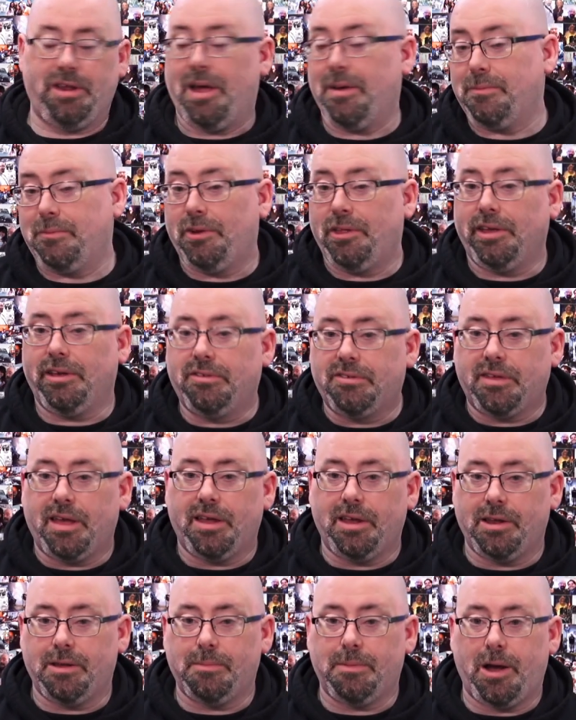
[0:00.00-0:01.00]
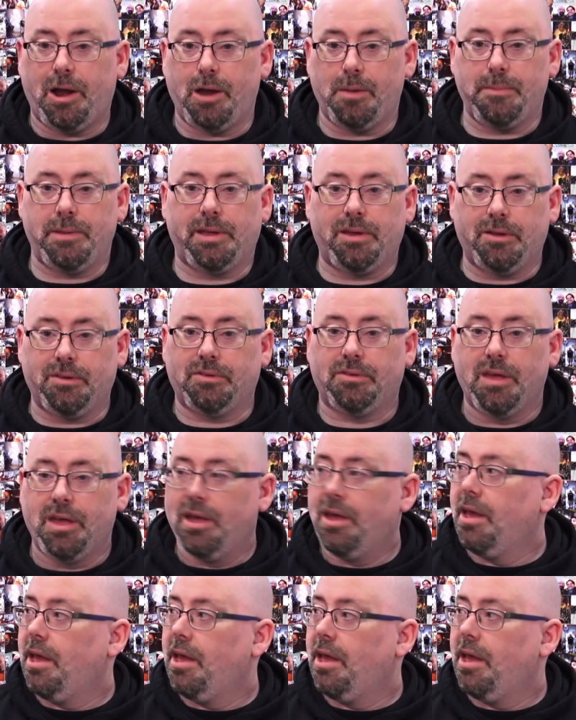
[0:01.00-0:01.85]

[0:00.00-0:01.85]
And I'm really excited about it, because